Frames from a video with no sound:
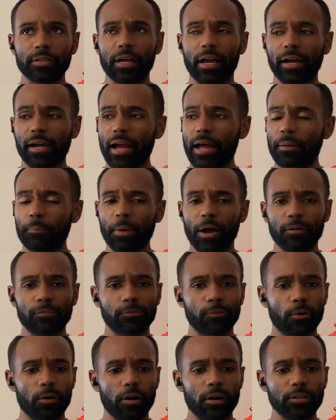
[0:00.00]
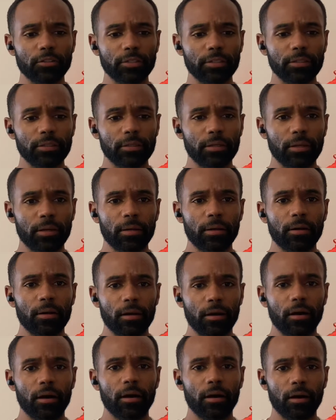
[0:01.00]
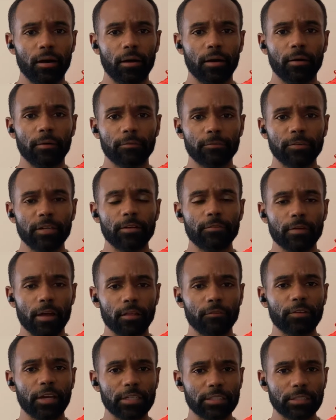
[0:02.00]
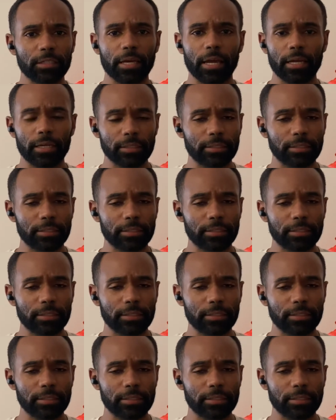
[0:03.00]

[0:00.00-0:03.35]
I got about 400 feet of elevation gain